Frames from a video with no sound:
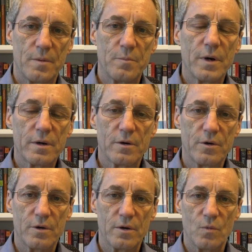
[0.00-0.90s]

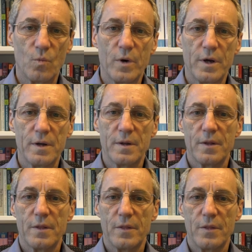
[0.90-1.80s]
microkernel, where
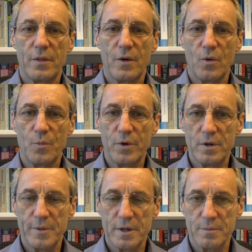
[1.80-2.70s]
the whole point
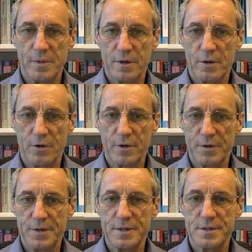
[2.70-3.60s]
about the microkernel
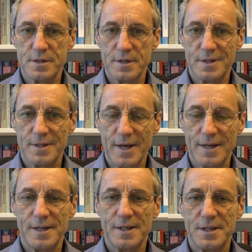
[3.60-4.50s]
is that
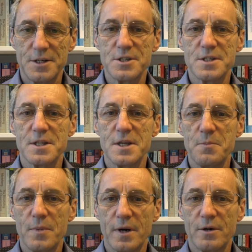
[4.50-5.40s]
it is the
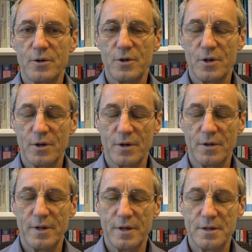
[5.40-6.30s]

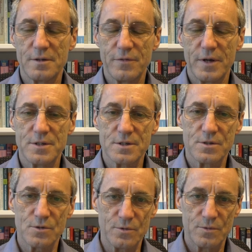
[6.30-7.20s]
microkernel that interfaces
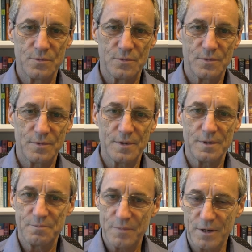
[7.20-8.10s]
to the
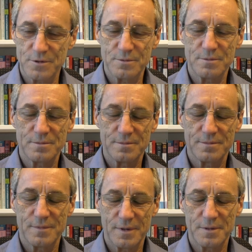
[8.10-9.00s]
actual
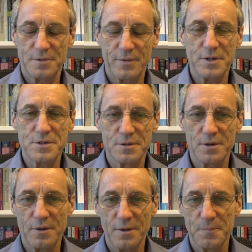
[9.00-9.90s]
device
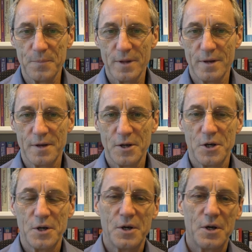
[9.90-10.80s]
controller,
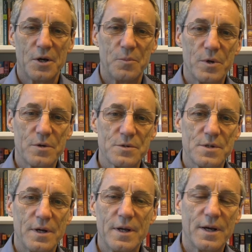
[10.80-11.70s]
because
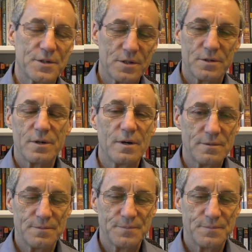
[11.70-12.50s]
it has control.